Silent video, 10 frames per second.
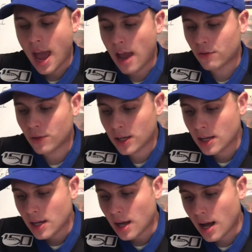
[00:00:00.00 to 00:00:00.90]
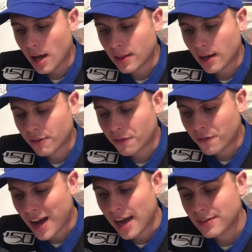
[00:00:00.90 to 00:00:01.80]
They have
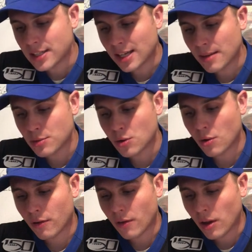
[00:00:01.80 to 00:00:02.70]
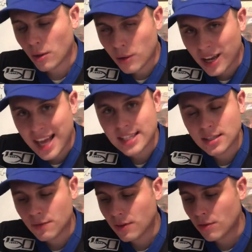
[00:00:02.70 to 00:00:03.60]
5 teams who are less
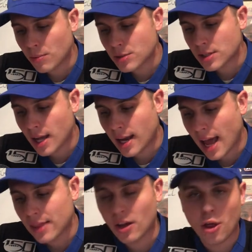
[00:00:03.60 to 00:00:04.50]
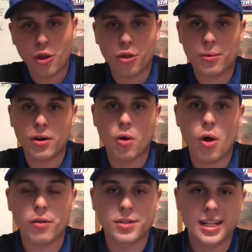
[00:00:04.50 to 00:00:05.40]
than 50%, and the other 3 are
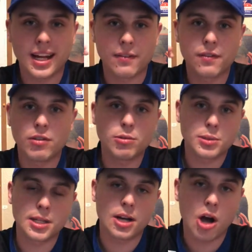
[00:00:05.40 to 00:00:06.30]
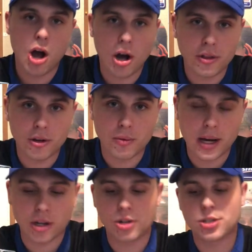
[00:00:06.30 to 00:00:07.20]
all sitting at 50% on their
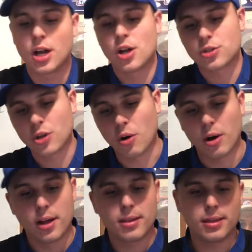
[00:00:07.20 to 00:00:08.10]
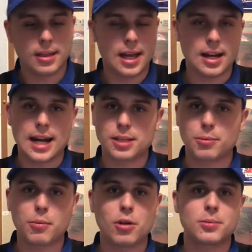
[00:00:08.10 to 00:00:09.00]
records. So they like to
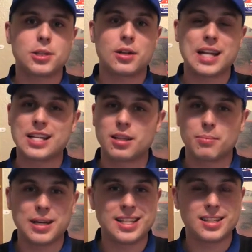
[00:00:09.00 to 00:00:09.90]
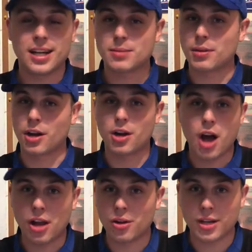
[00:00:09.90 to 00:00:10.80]
promote themselves as the P6, but they're
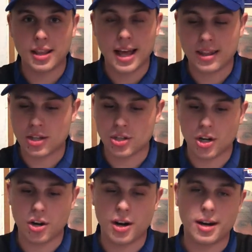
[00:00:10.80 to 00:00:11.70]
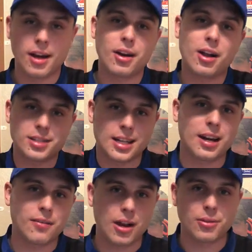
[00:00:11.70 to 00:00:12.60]
not looking that this year. And honestly,
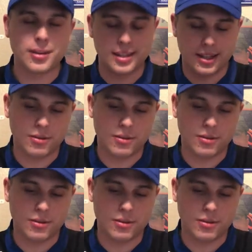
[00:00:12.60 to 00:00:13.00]
I don't think